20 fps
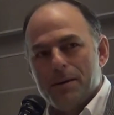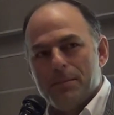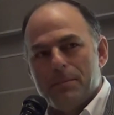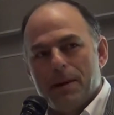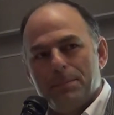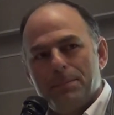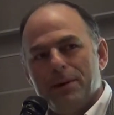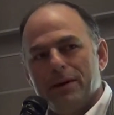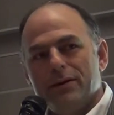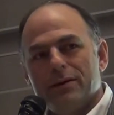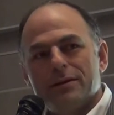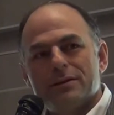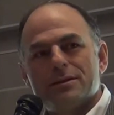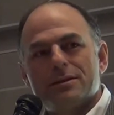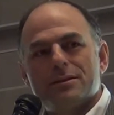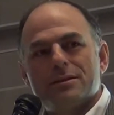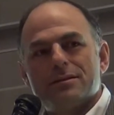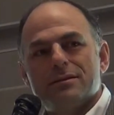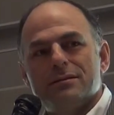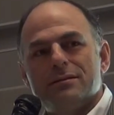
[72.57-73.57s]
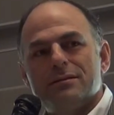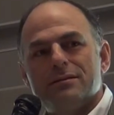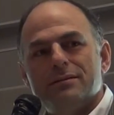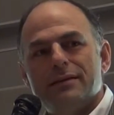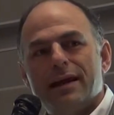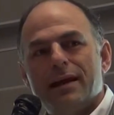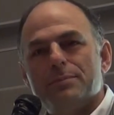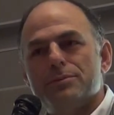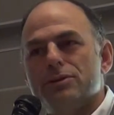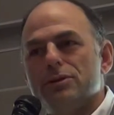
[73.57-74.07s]
My parents'
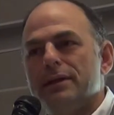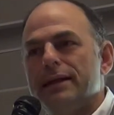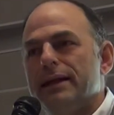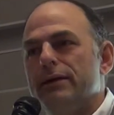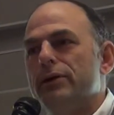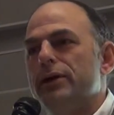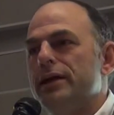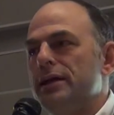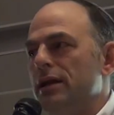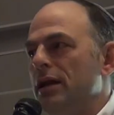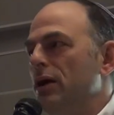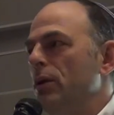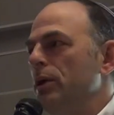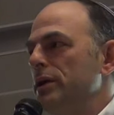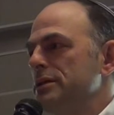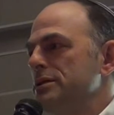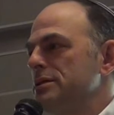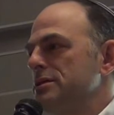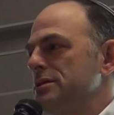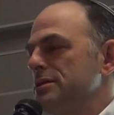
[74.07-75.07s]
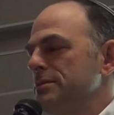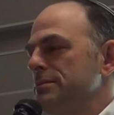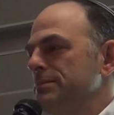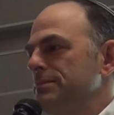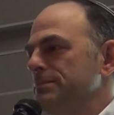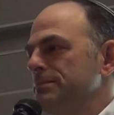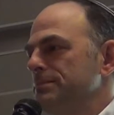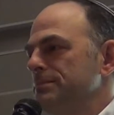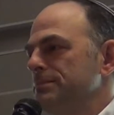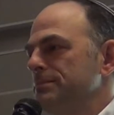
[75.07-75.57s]
names were Larry and
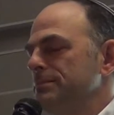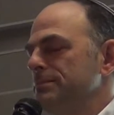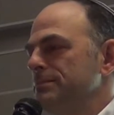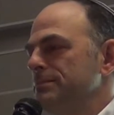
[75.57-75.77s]
Lois.